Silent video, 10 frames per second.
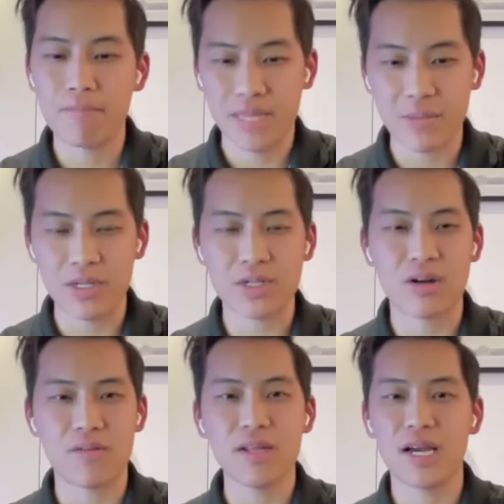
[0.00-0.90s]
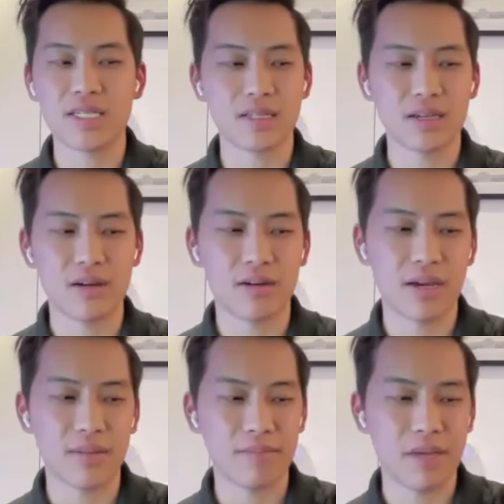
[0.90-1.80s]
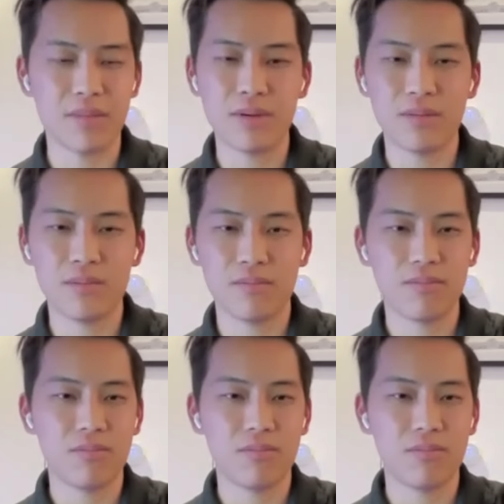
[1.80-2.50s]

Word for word: But then we started realizing like, okay, maybe